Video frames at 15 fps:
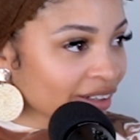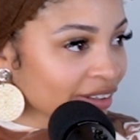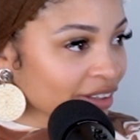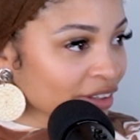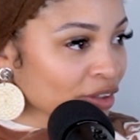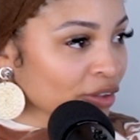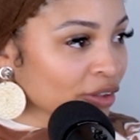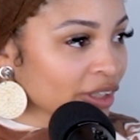
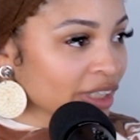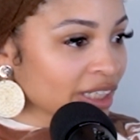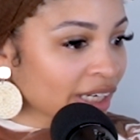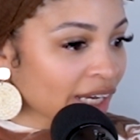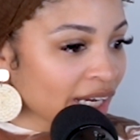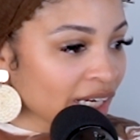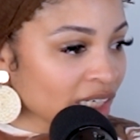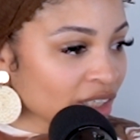You're
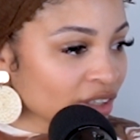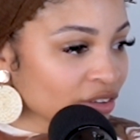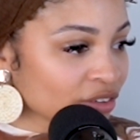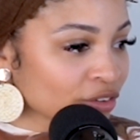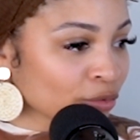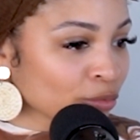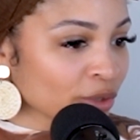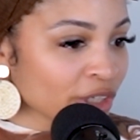
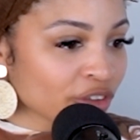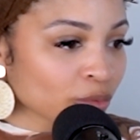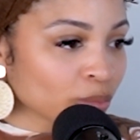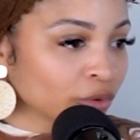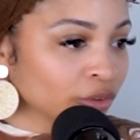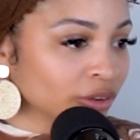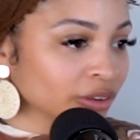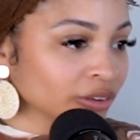engaged. You're
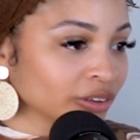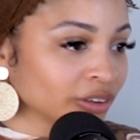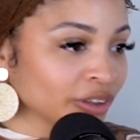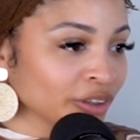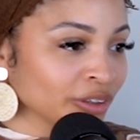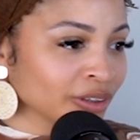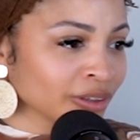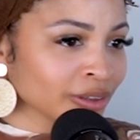reachable.
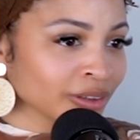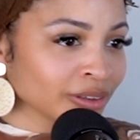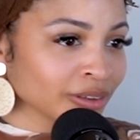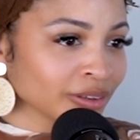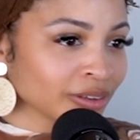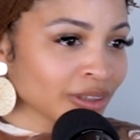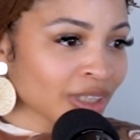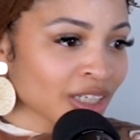You're
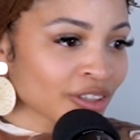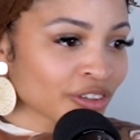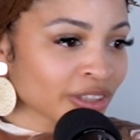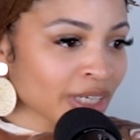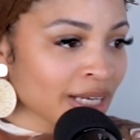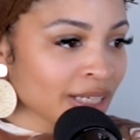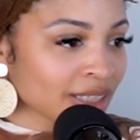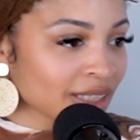not
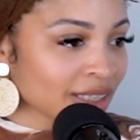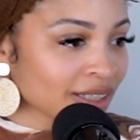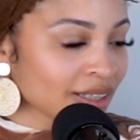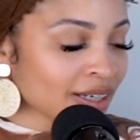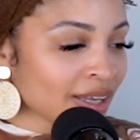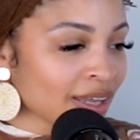shady.